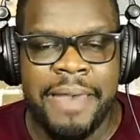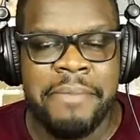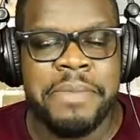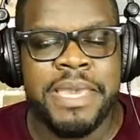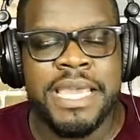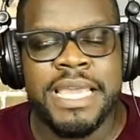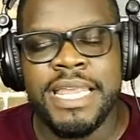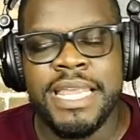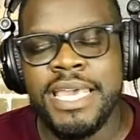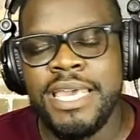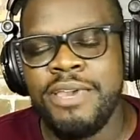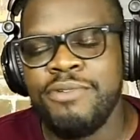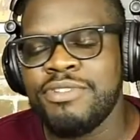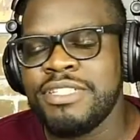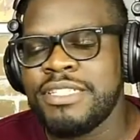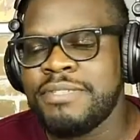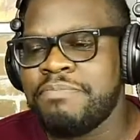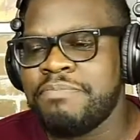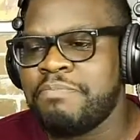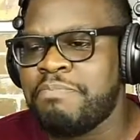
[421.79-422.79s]
mean, he
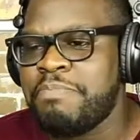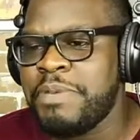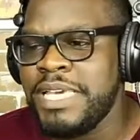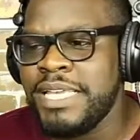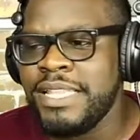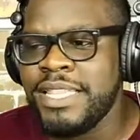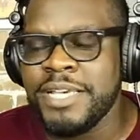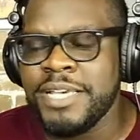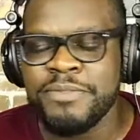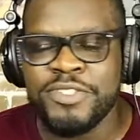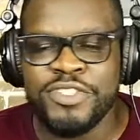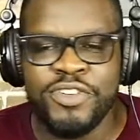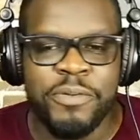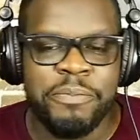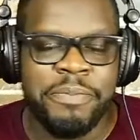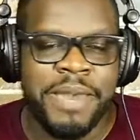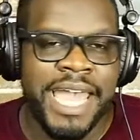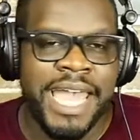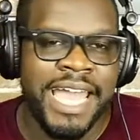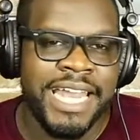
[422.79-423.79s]
was beating them so
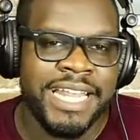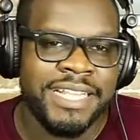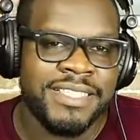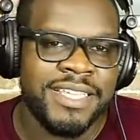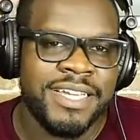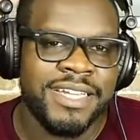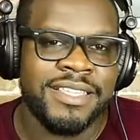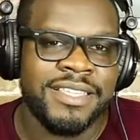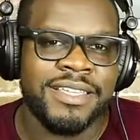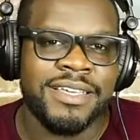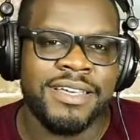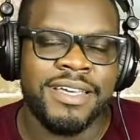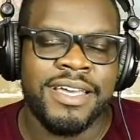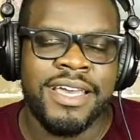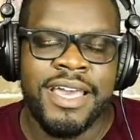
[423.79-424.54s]
bad. He took the